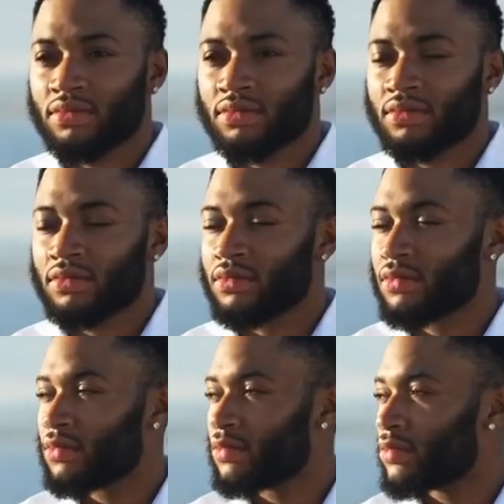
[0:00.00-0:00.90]
to
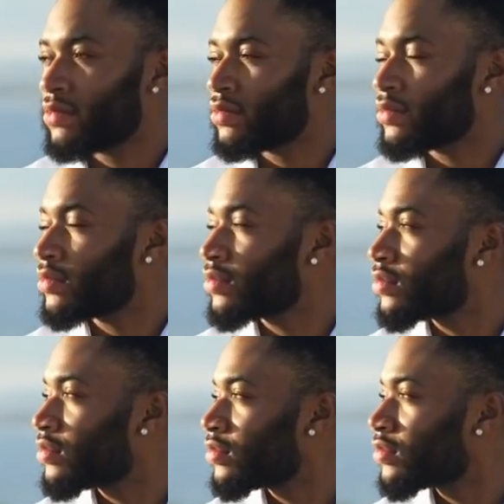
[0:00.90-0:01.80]
bring in that
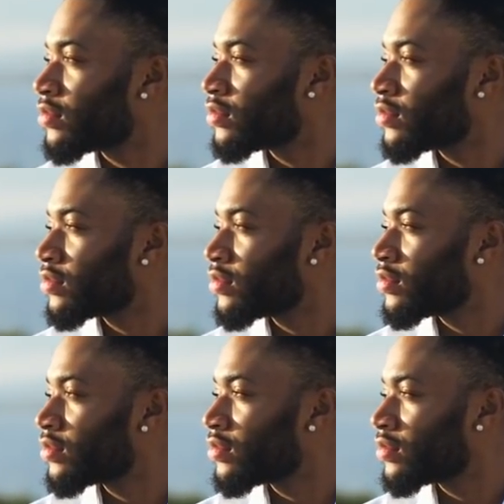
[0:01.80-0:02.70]
manifestation.
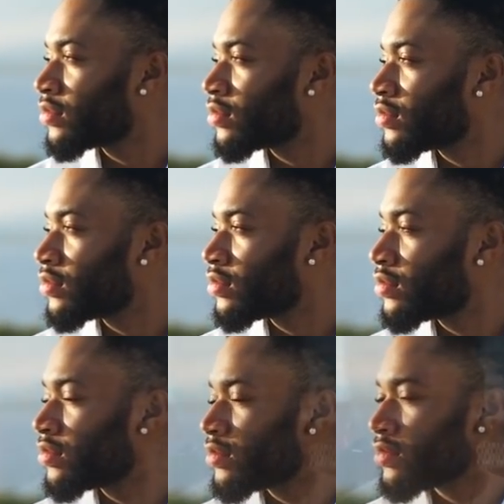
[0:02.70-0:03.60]
So not only are
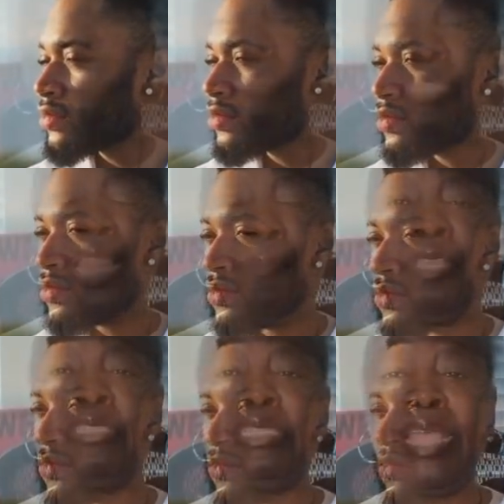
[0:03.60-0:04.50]
we going to use
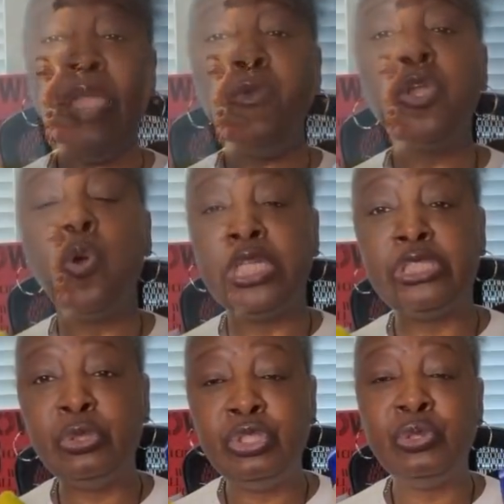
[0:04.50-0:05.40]
lemon, today we're going
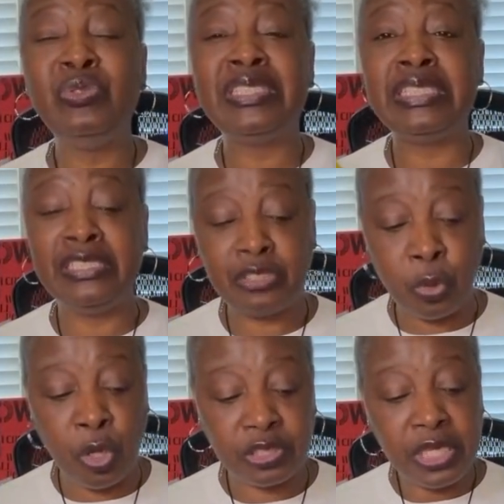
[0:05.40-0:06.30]
to use sea
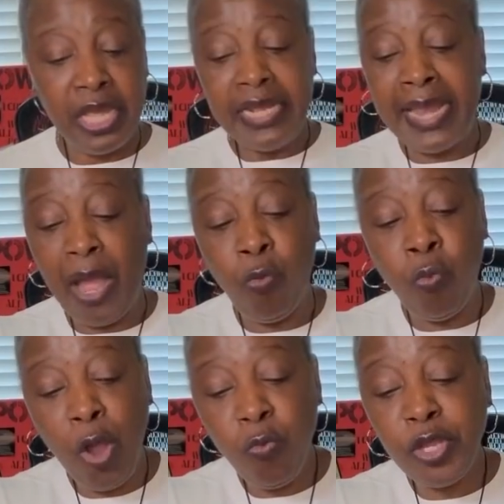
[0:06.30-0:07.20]
salt. Now,
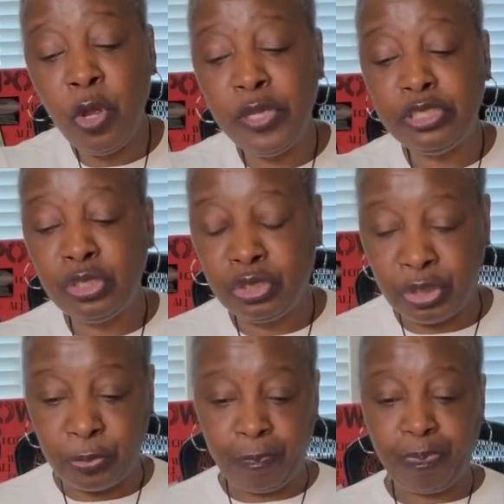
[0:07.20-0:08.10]
what we're going to
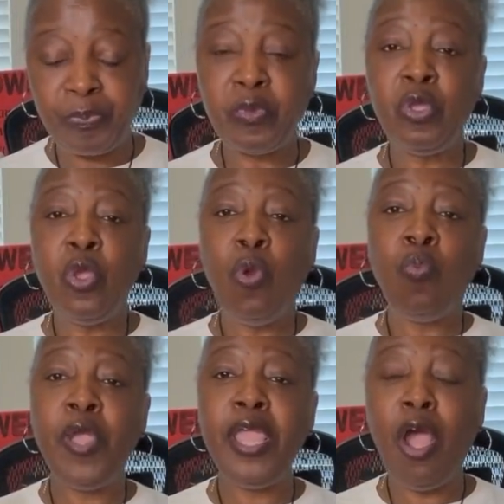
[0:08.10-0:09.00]
do,
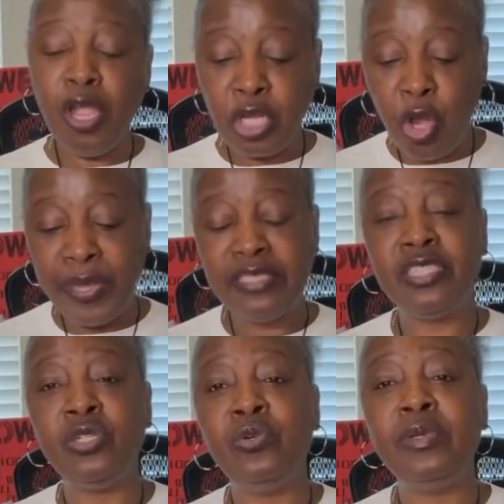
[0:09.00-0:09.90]
we are going
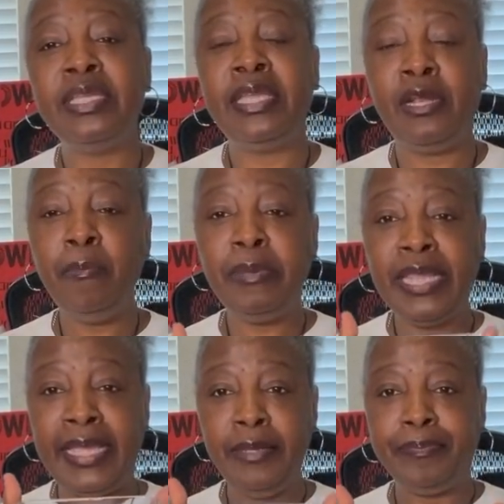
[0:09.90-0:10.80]
to get a
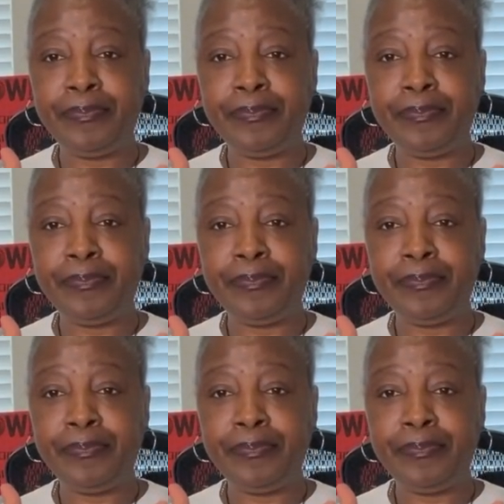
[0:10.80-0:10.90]
plate.